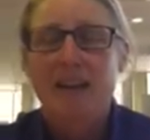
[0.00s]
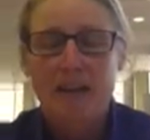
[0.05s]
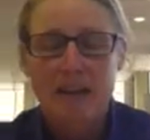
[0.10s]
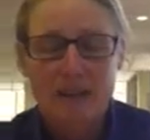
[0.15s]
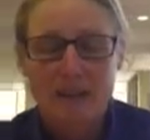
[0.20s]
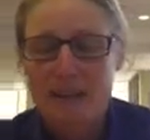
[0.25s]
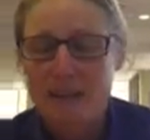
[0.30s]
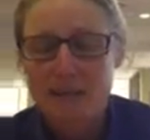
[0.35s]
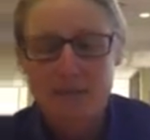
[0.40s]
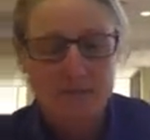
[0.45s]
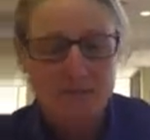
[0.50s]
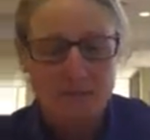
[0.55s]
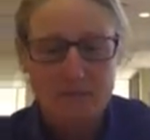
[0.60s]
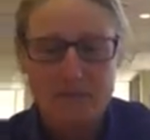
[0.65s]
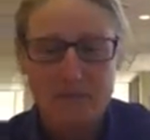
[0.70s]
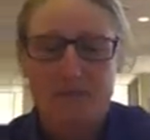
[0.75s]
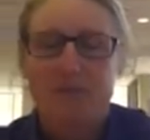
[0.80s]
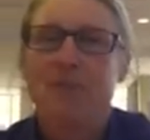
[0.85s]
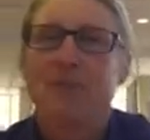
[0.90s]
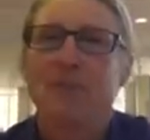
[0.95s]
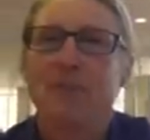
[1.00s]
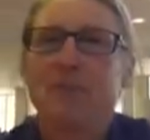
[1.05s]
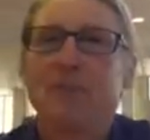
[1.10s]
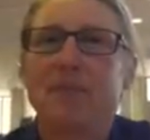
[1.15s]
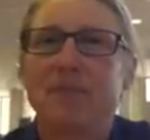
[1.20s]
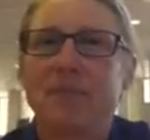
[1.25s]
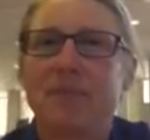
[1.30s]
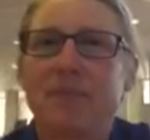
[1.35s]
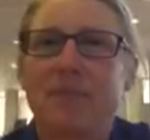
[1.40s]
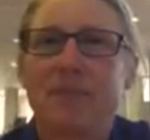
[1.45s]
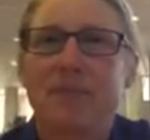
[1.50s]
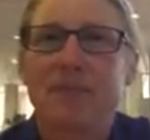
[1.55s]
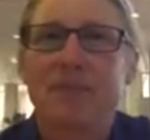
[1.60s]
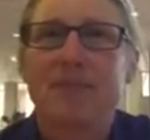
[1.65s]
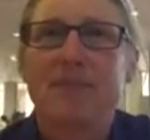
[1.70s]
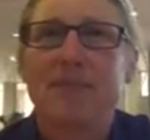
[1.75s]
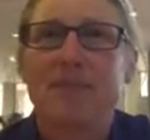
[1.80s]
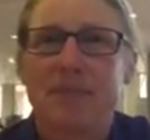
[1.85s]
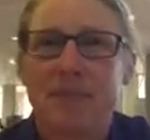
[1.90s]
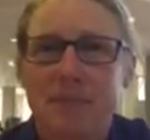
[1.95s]
you get to see them
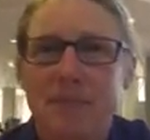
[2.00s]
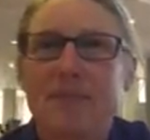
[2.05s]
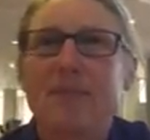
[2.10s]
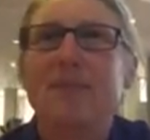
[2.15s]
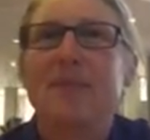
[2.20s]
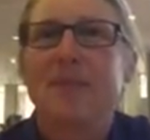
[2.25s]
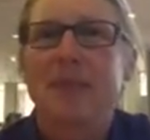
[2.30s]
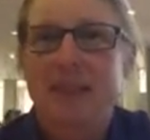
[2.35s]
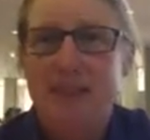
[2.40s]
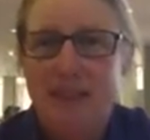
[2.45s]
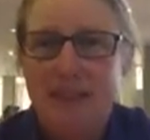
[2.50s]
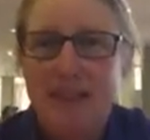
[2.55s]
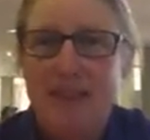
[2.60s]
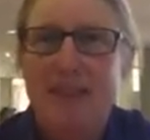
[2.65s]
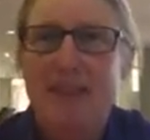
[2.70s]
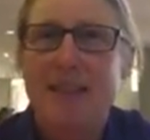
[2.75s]
interact with one another.